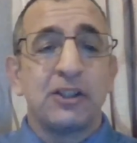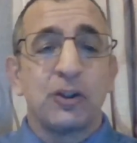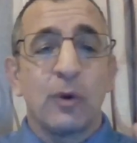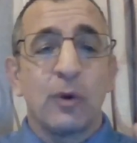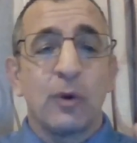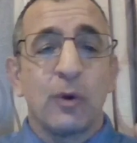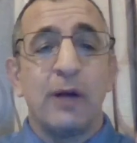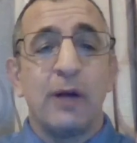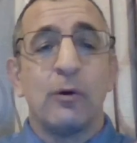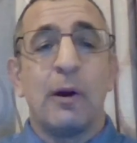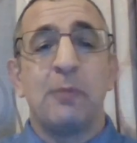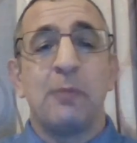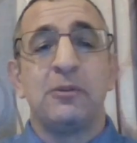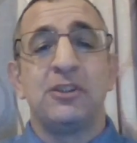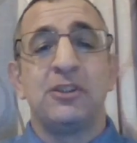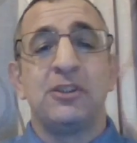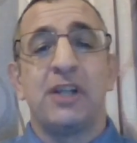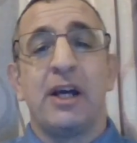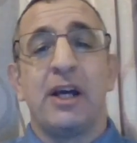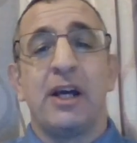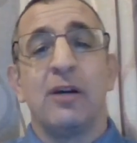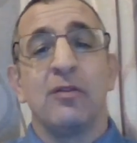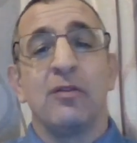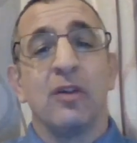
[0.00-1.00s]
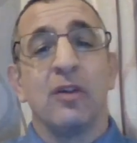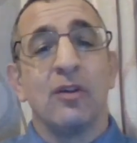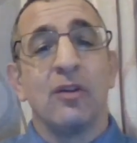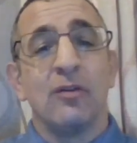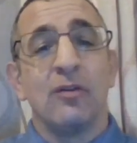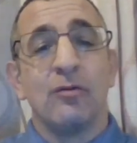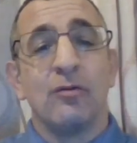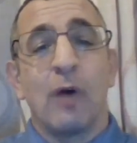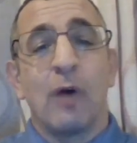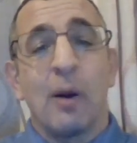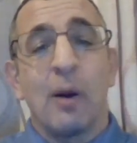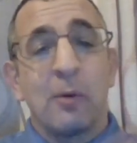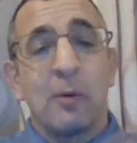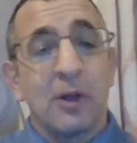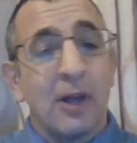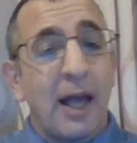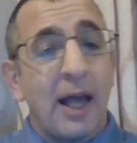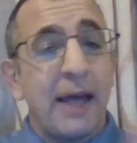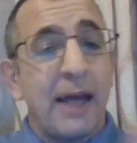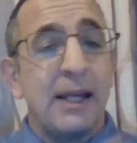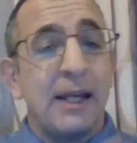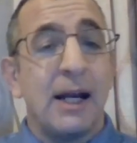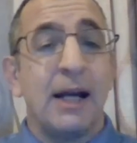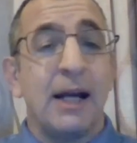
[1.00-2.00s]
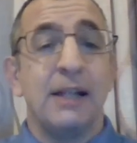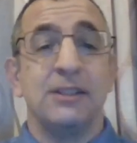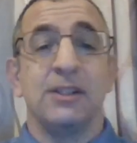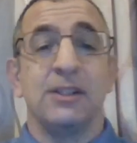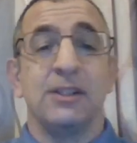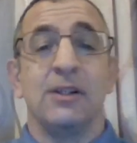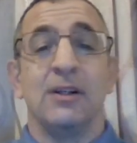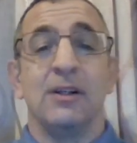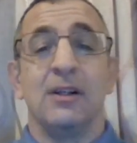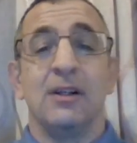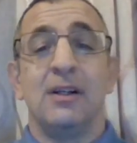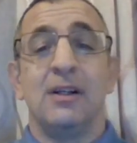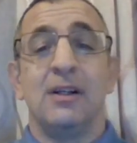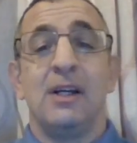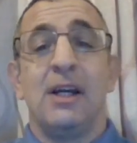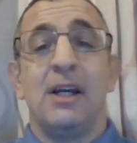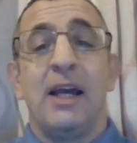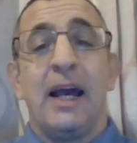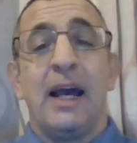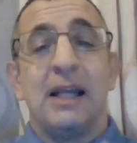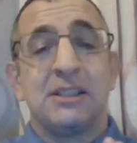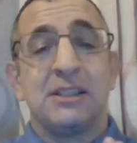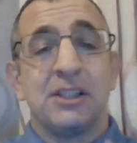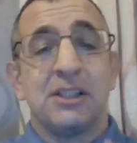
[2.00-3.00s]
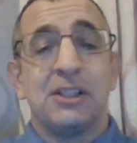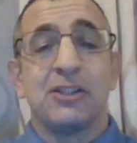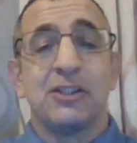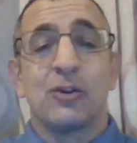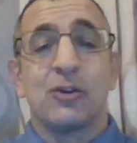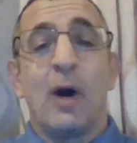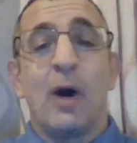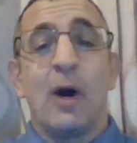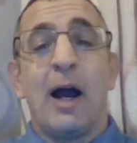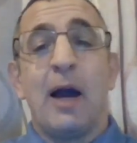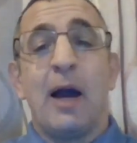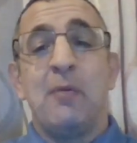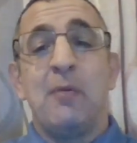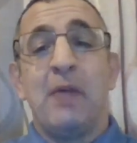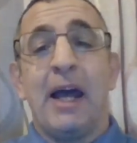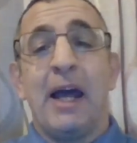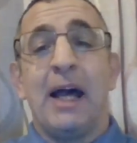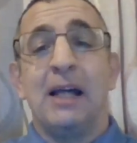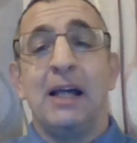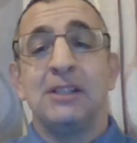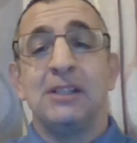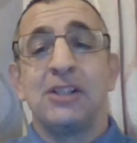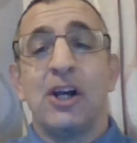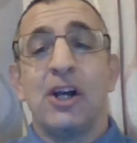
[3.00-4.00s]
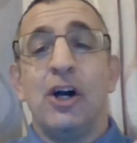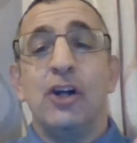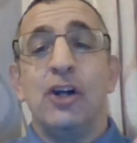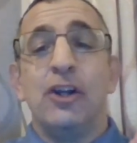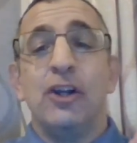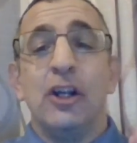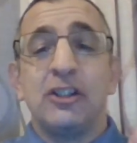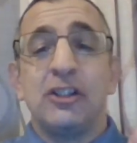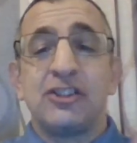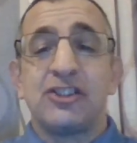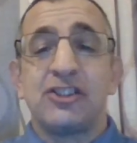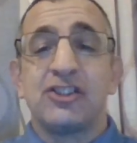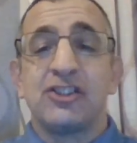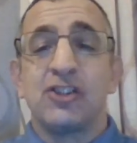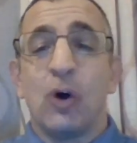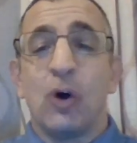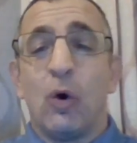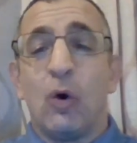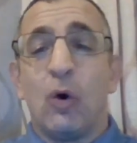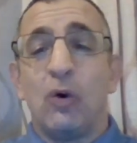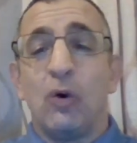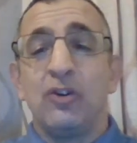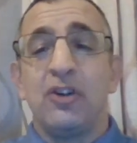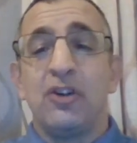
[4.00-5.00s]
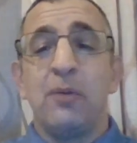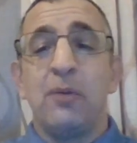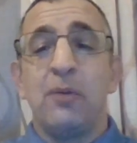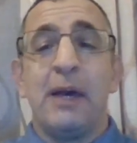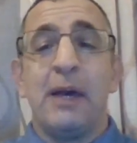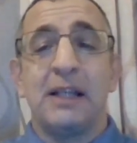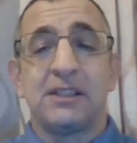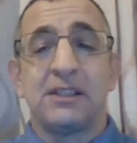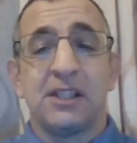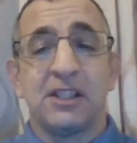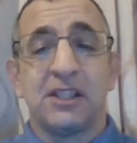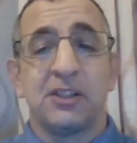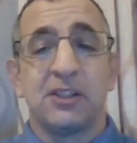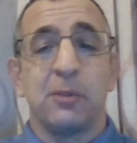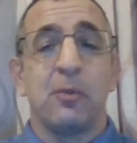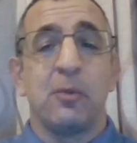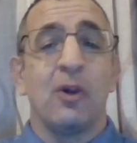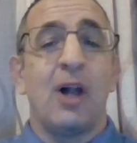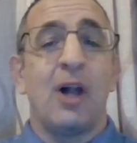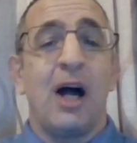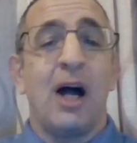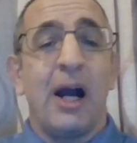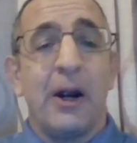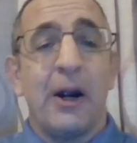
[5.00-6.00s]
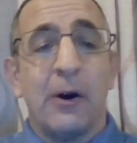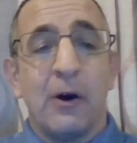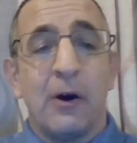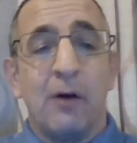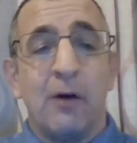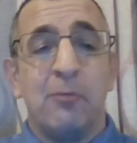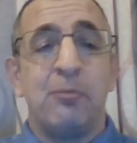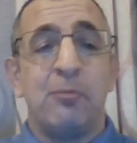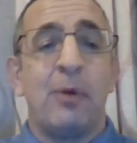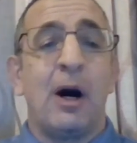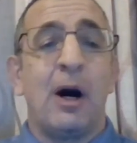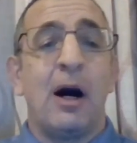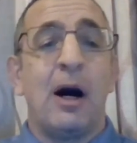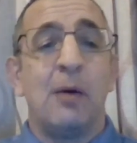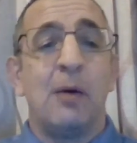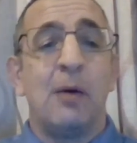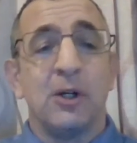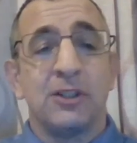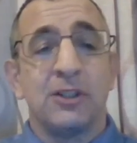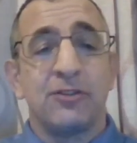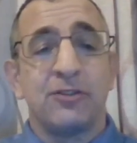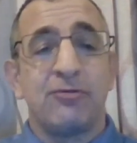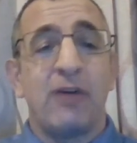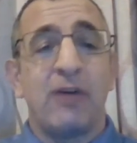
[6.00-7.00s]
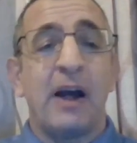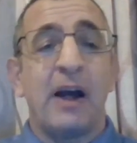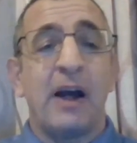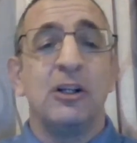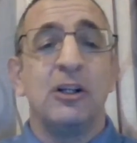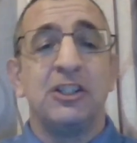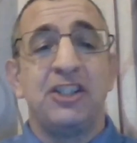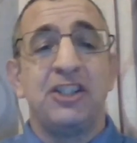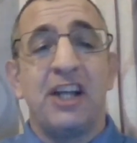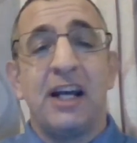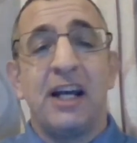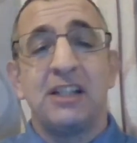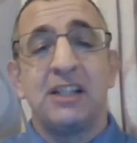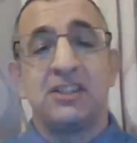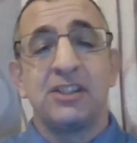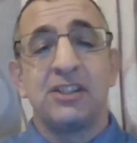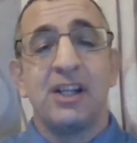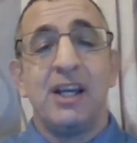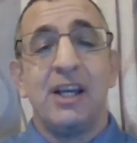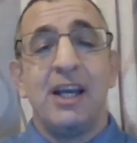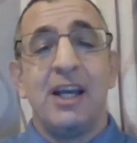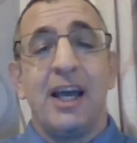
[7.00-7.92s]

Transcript: Trade Representative Robert Lighthizer has described as the sole domestic supplier of bombers, fighter jets,